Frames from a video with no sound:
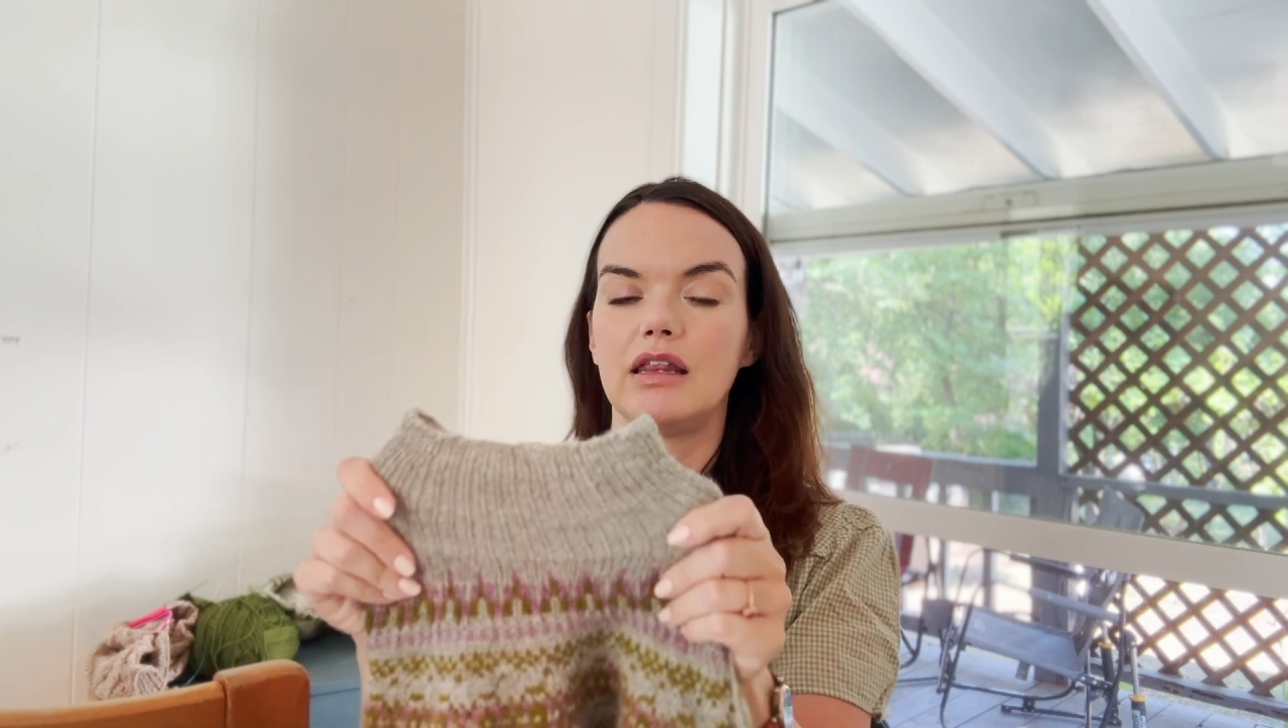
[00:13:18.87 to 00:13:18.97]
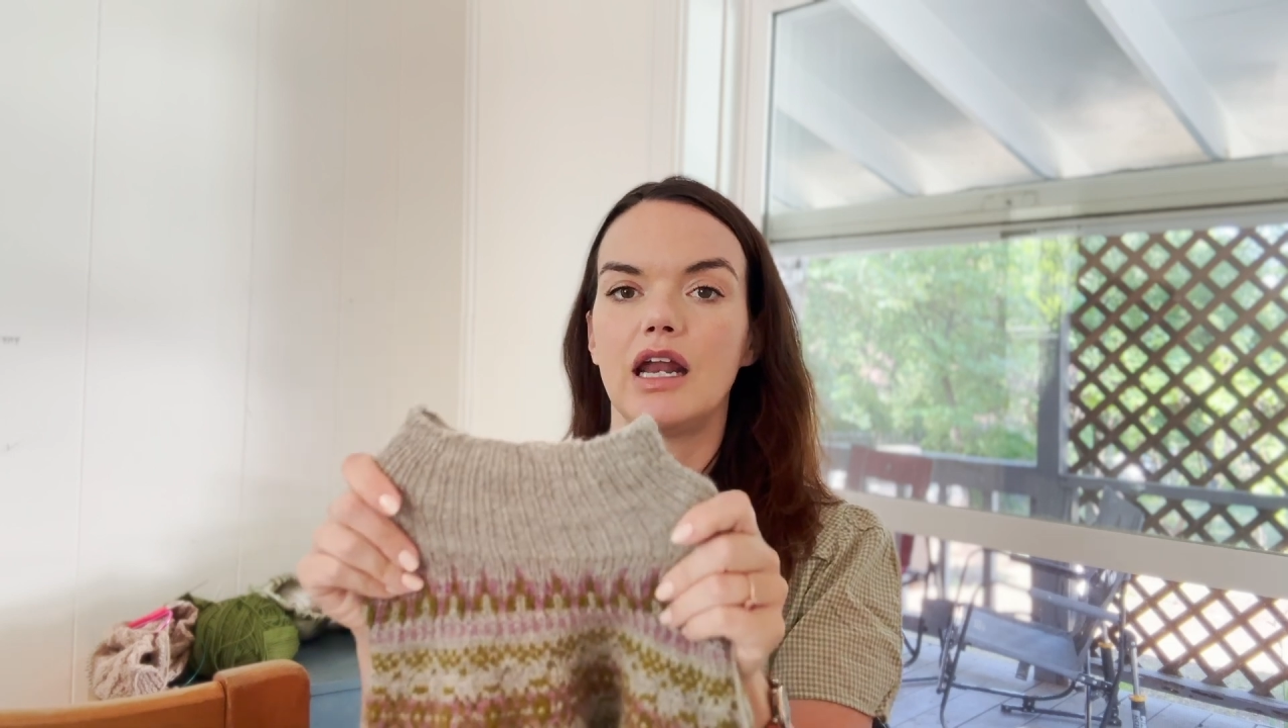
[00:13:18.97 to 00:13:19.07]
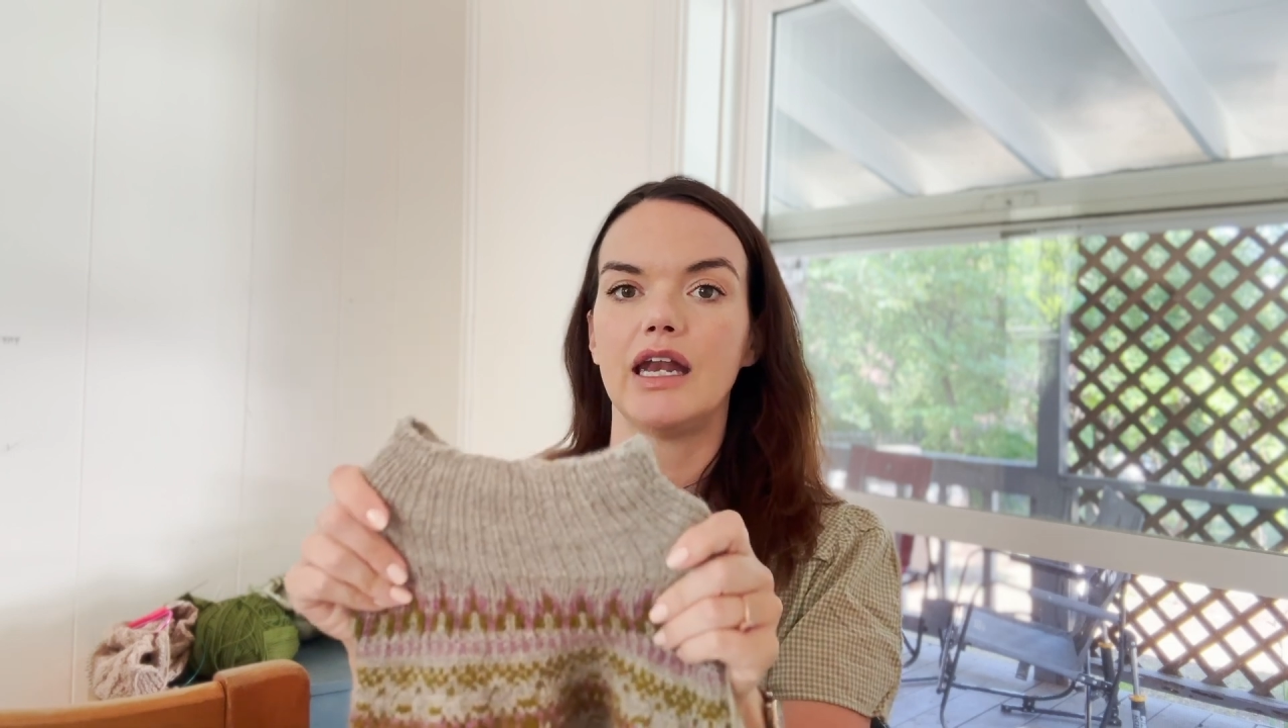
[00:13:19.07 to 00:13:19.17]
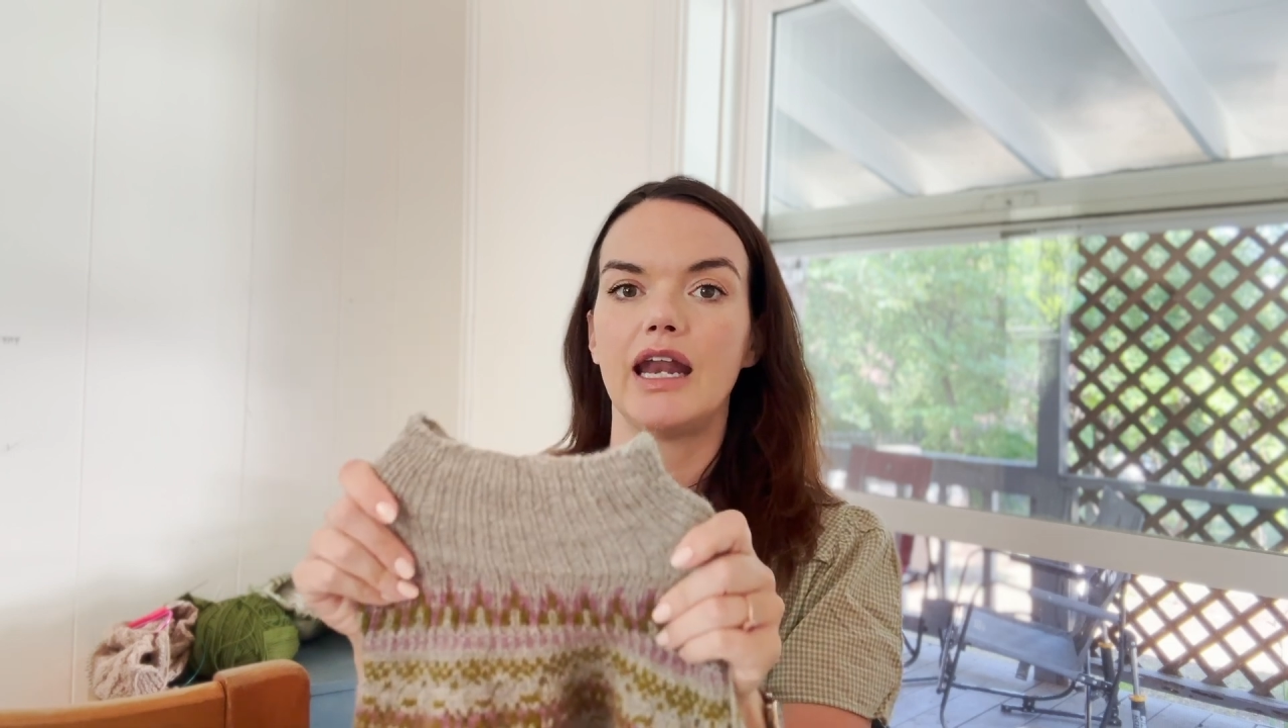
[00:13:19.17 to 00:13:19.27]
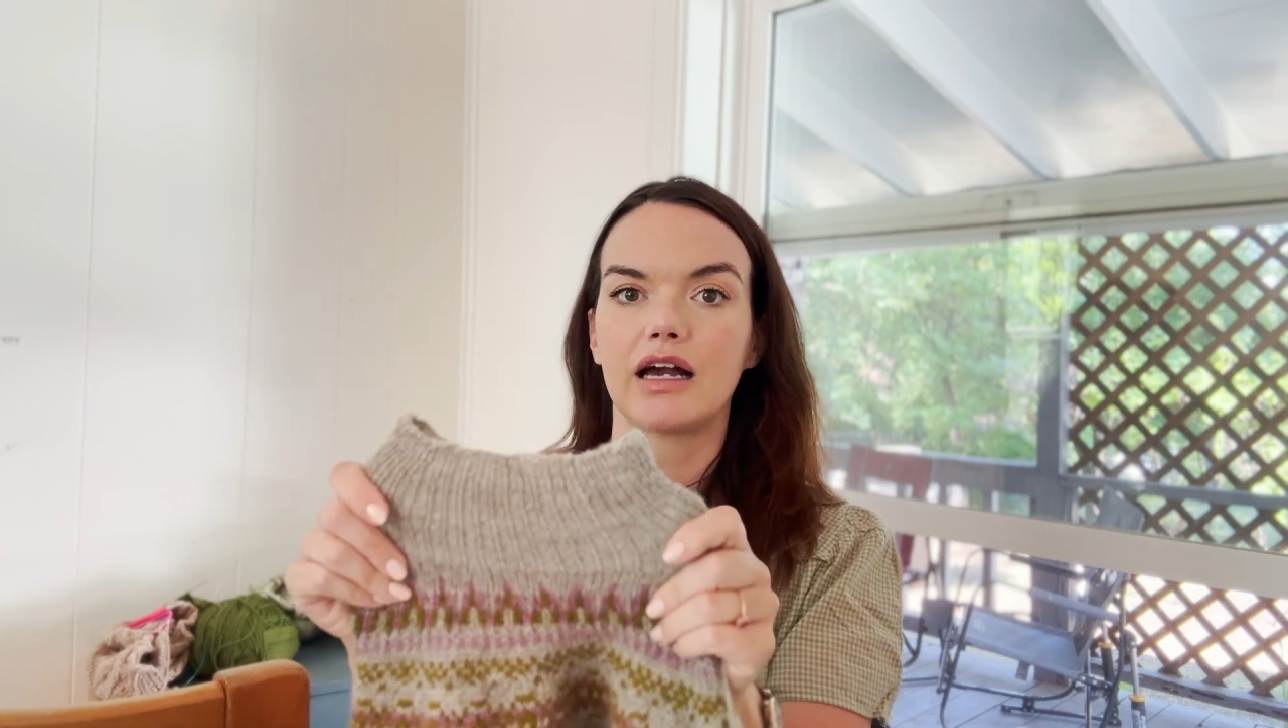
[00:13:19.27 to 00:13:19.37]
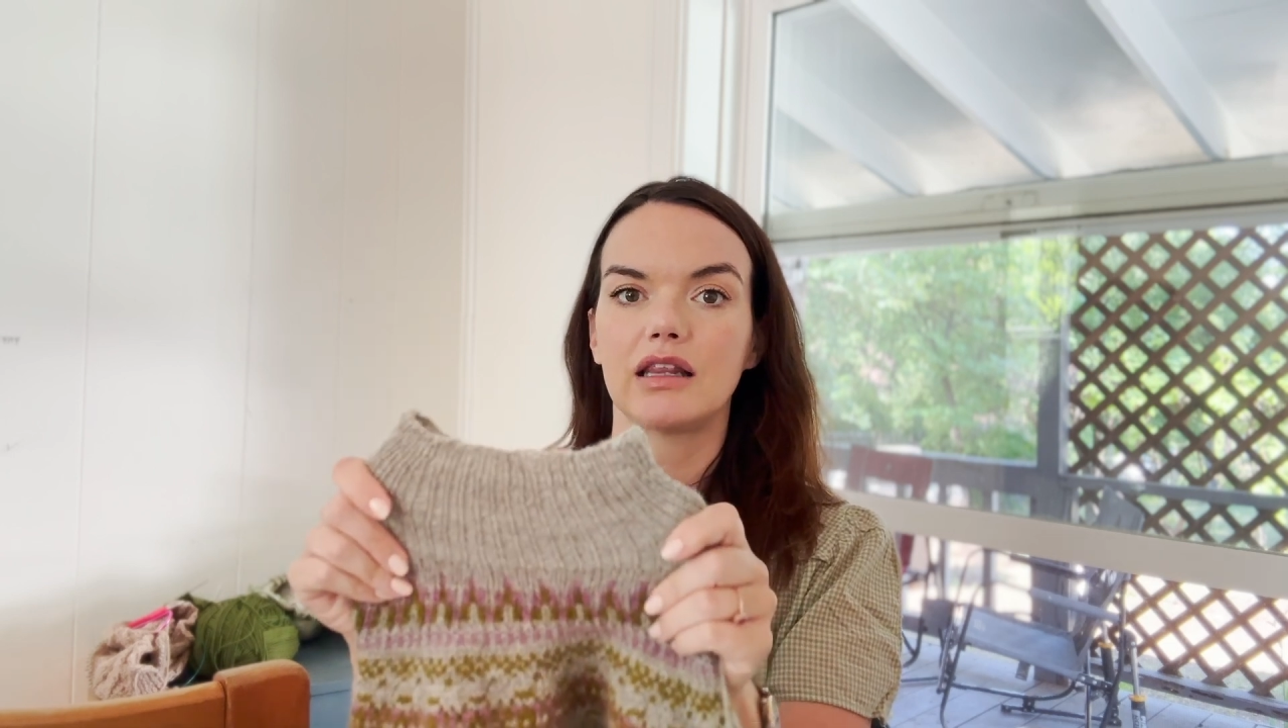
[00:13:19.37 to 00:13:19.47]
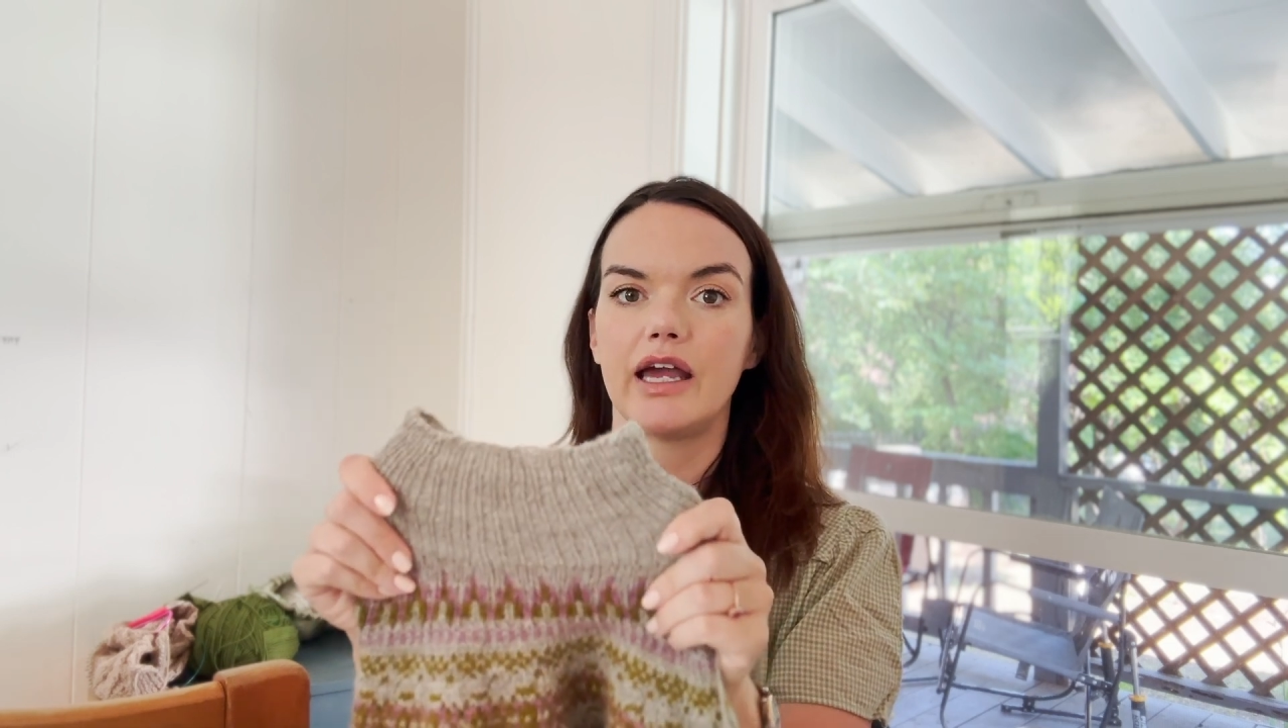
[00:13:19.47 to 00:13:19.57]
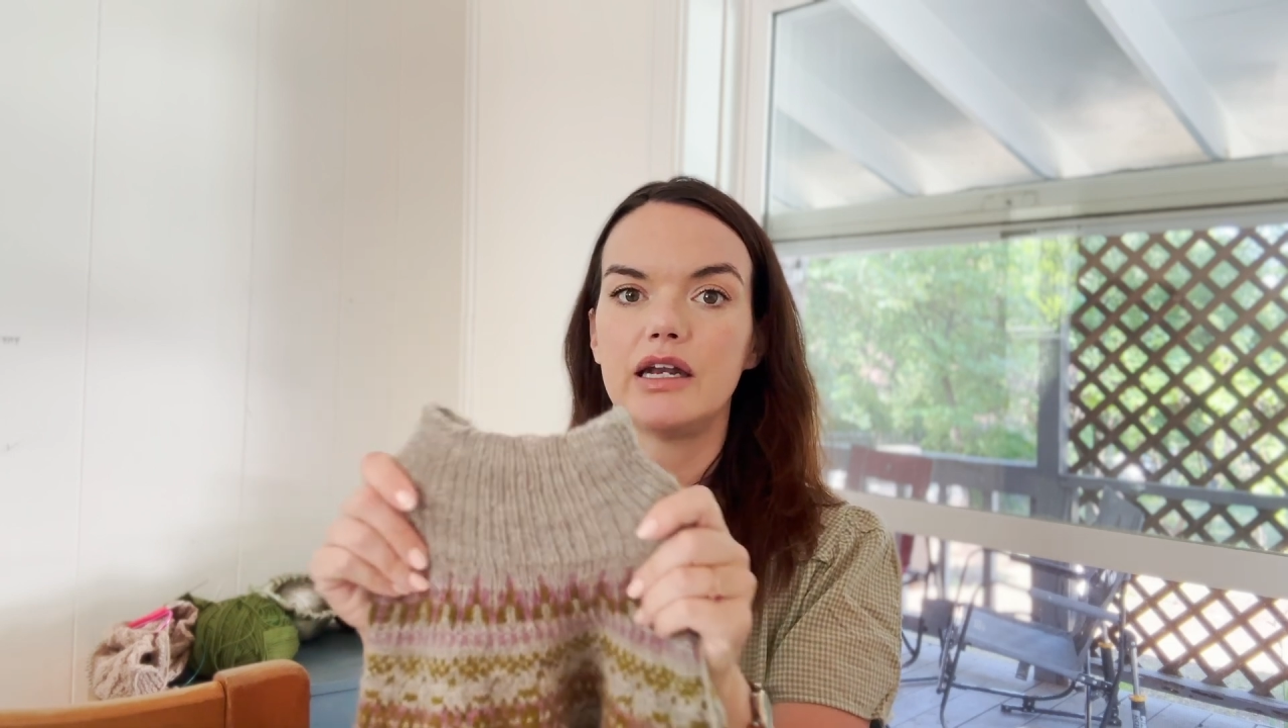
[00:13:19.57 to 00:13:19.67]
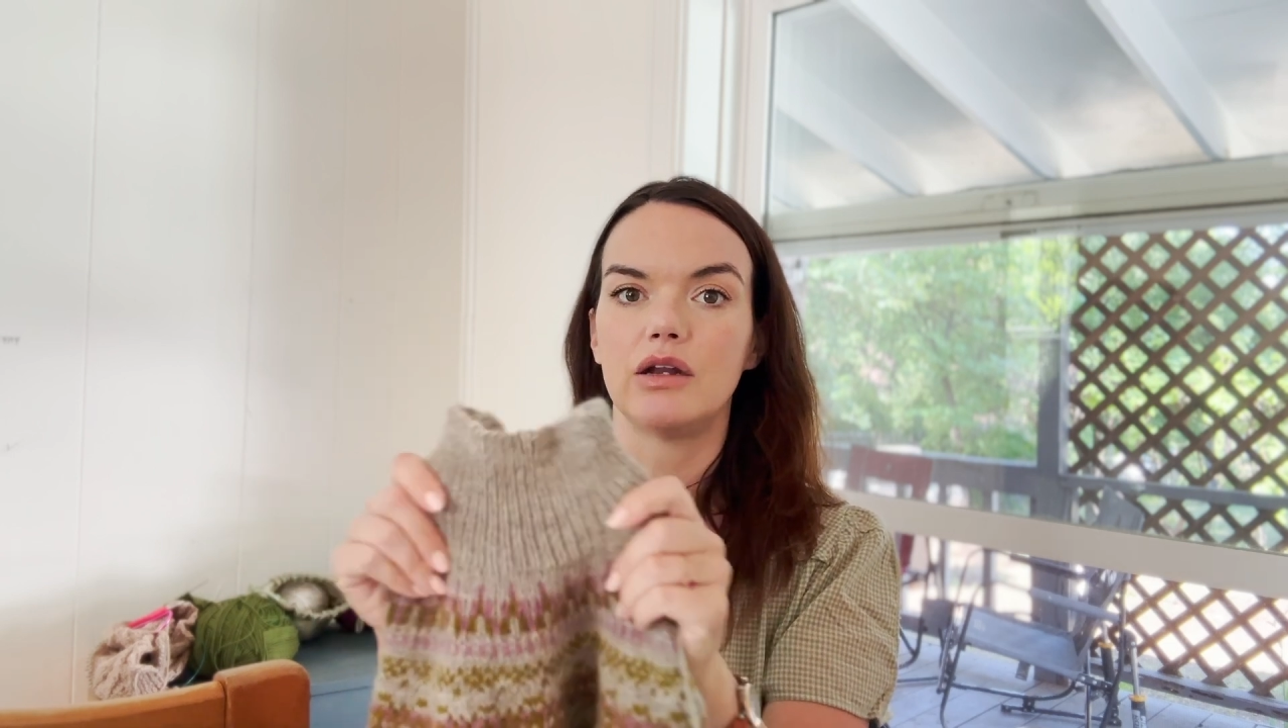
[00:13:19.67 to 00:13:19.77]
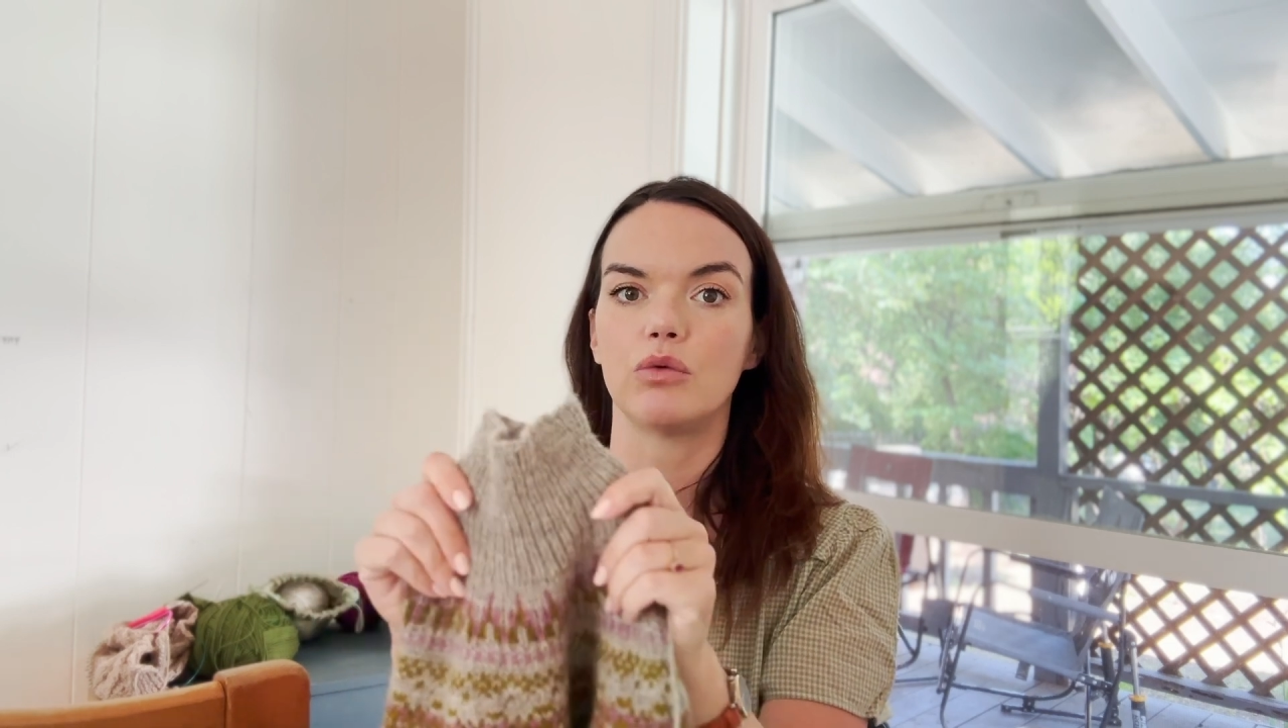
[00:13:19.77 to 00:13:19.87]
the
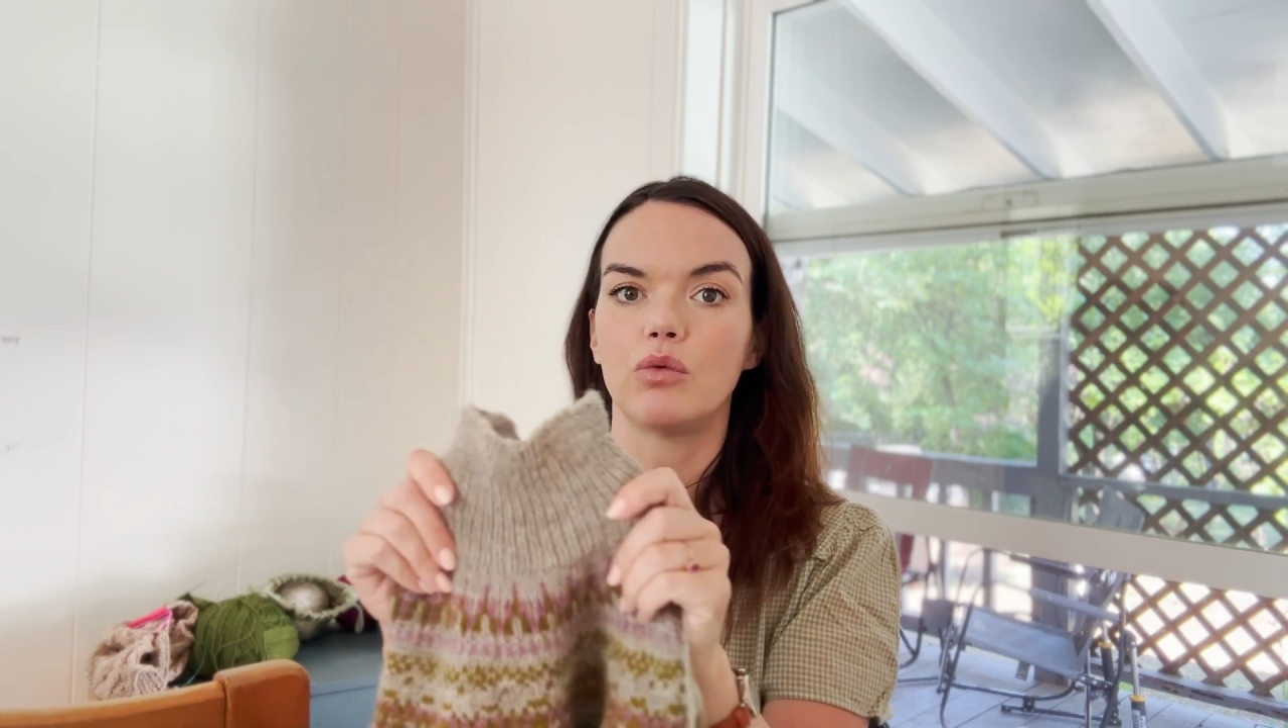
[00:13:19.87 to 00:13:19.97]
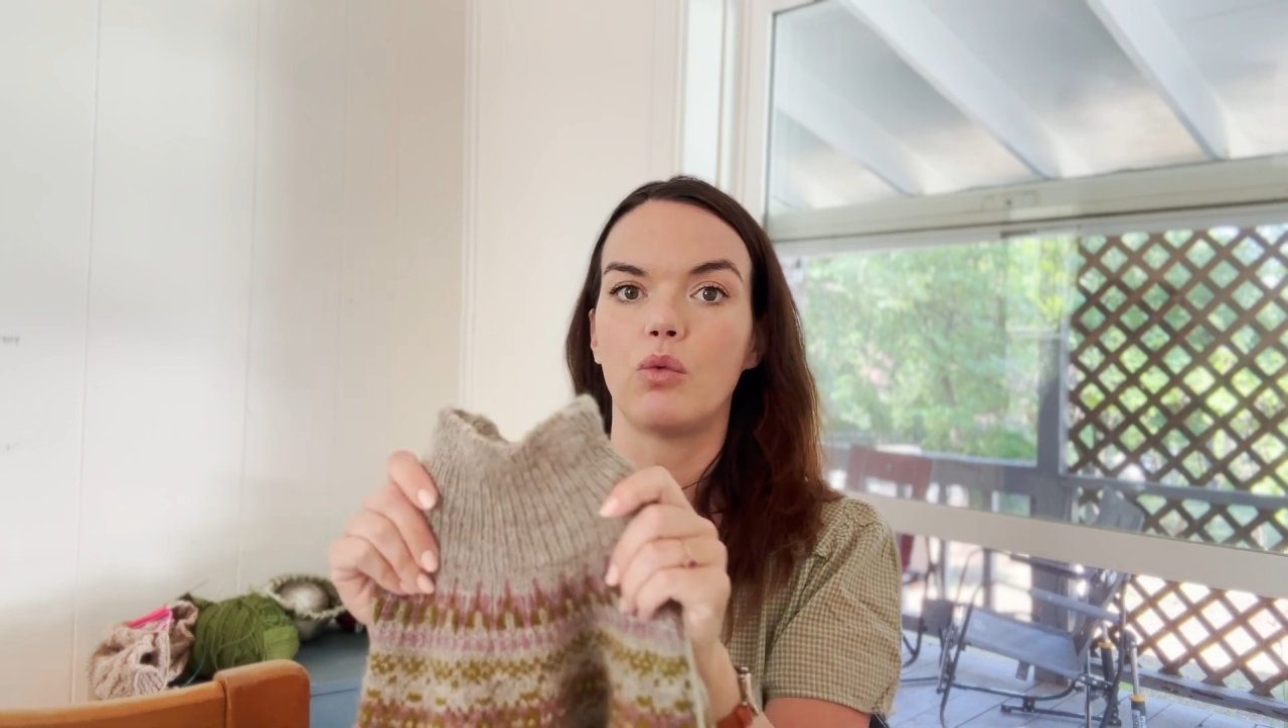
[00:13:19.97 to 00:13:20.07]
neckline